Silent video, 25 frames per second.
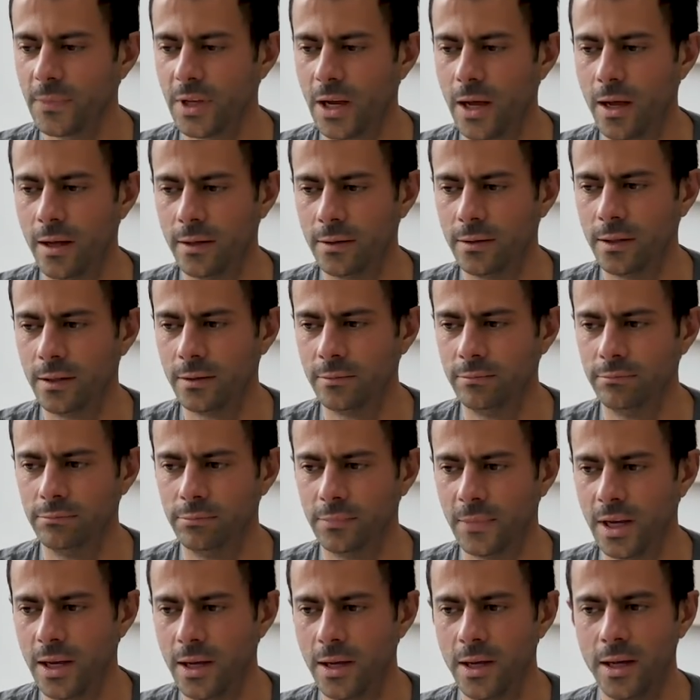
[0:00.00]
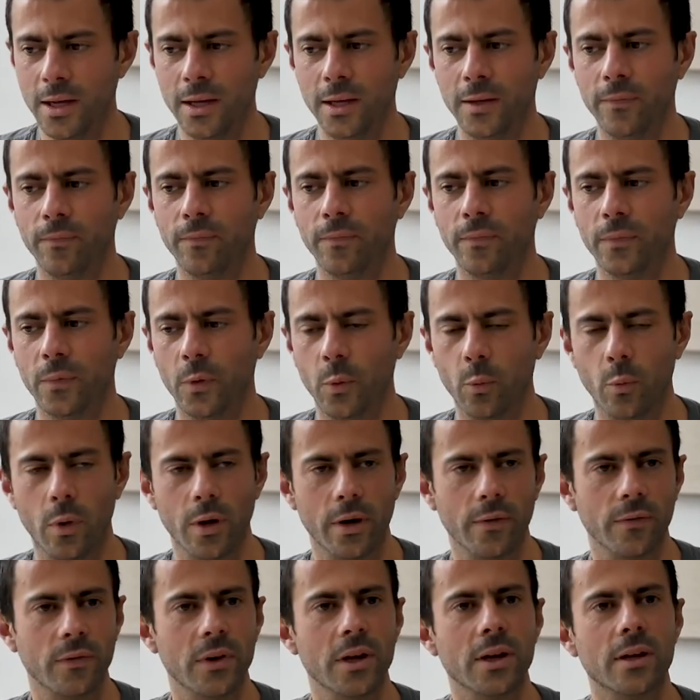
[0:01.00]
and and one
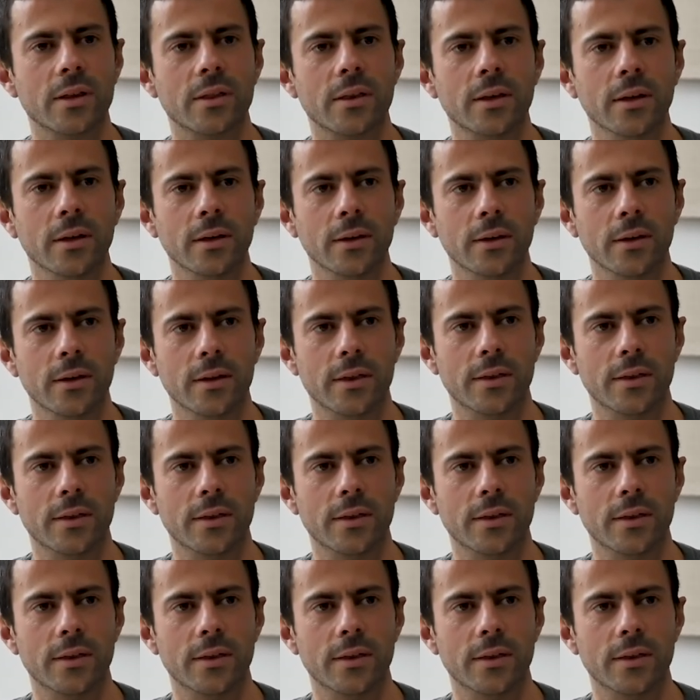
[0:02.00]
of like the, the